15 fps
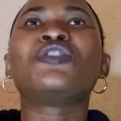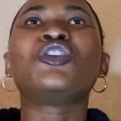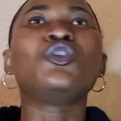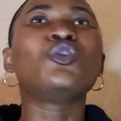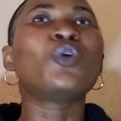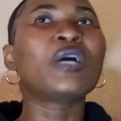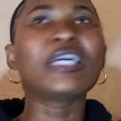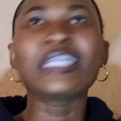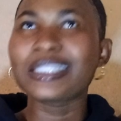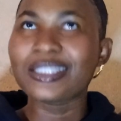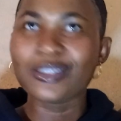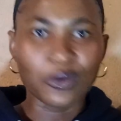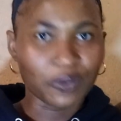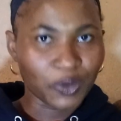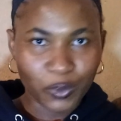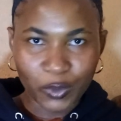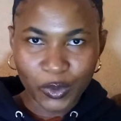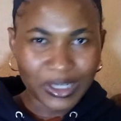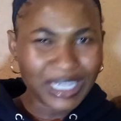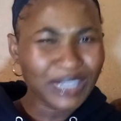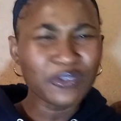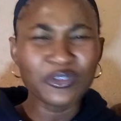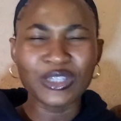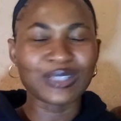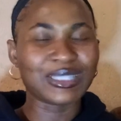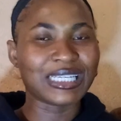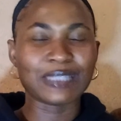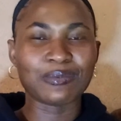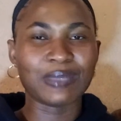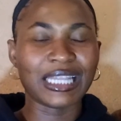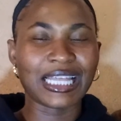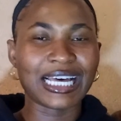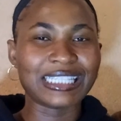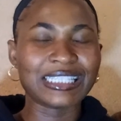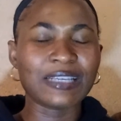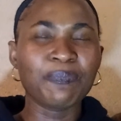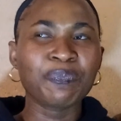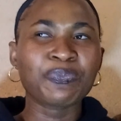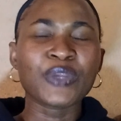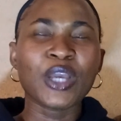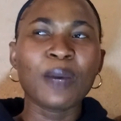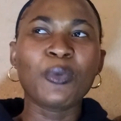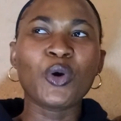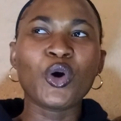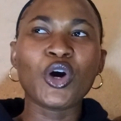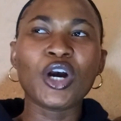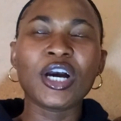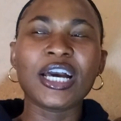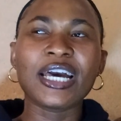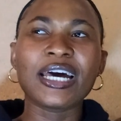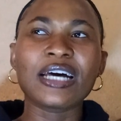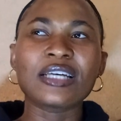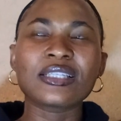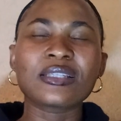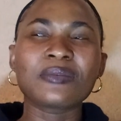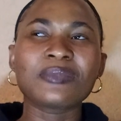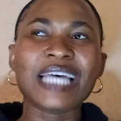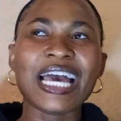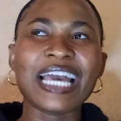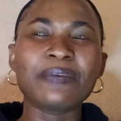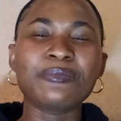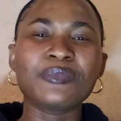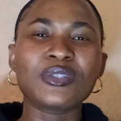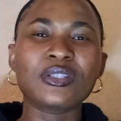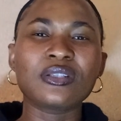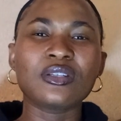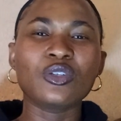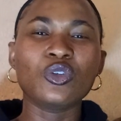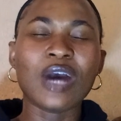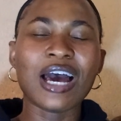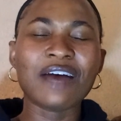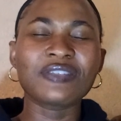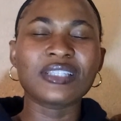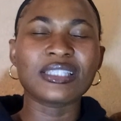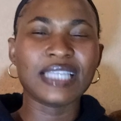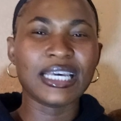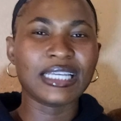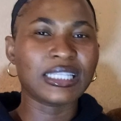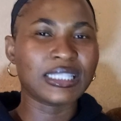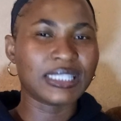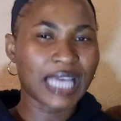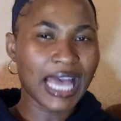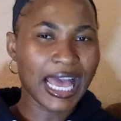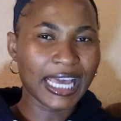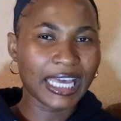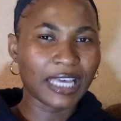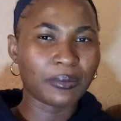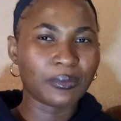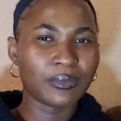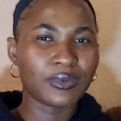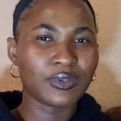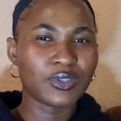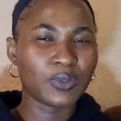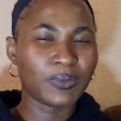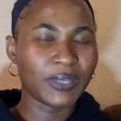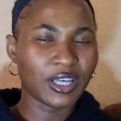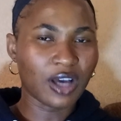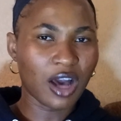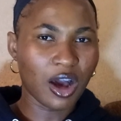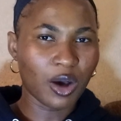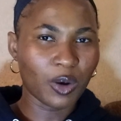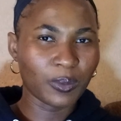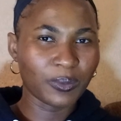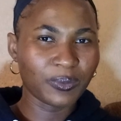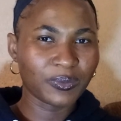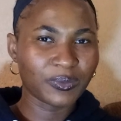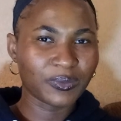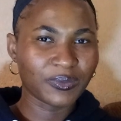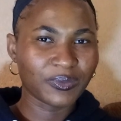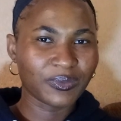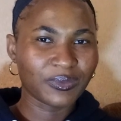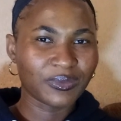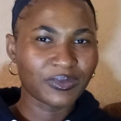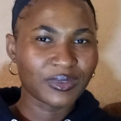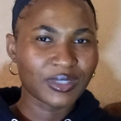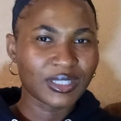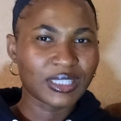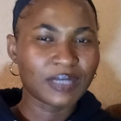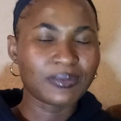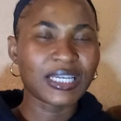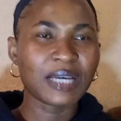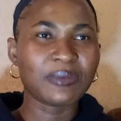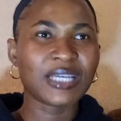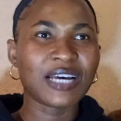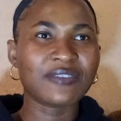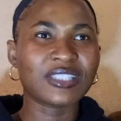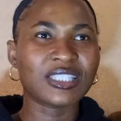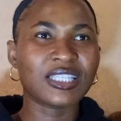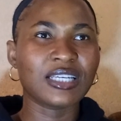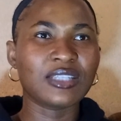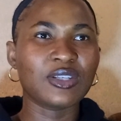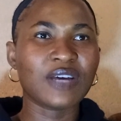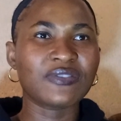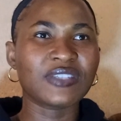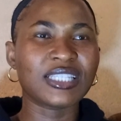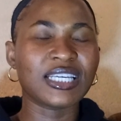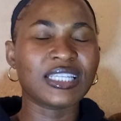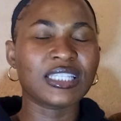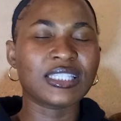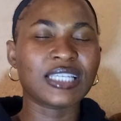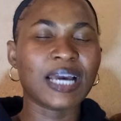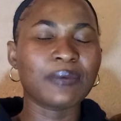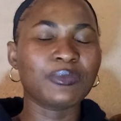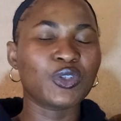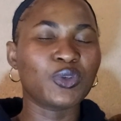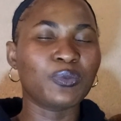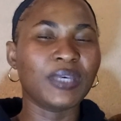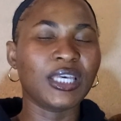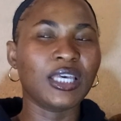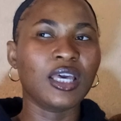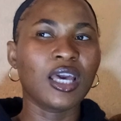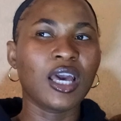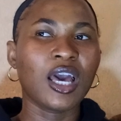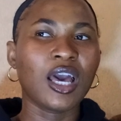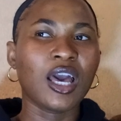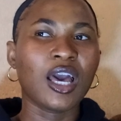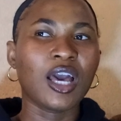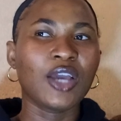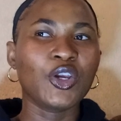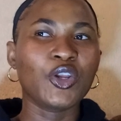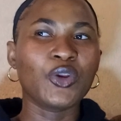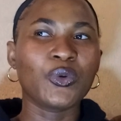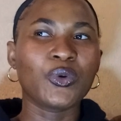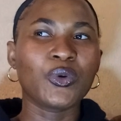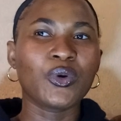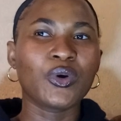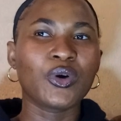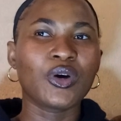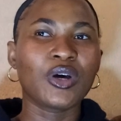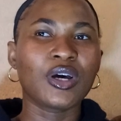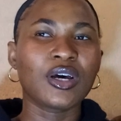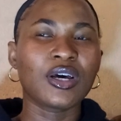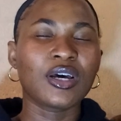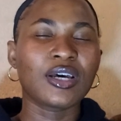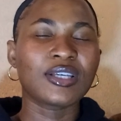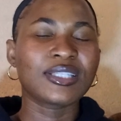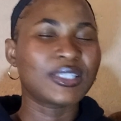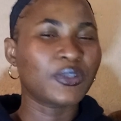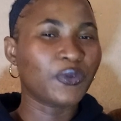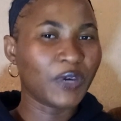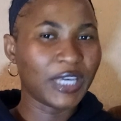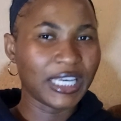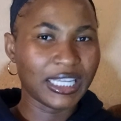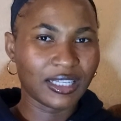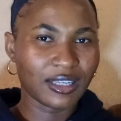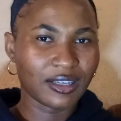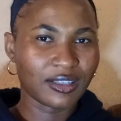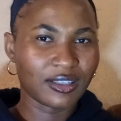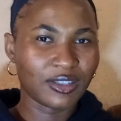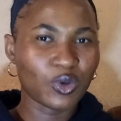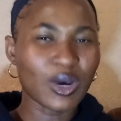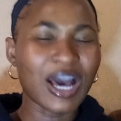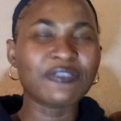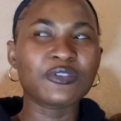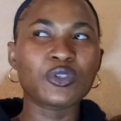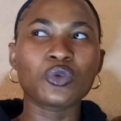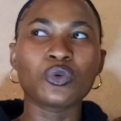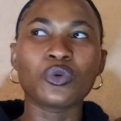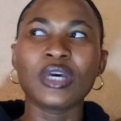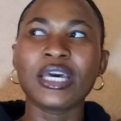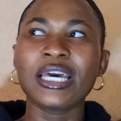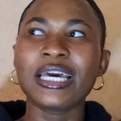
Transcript: the noise of the world. I don't even know how to explain that. But sometimes you have to take the time to be calm. Sometimes you have to take the time to be, you know, serene. You have to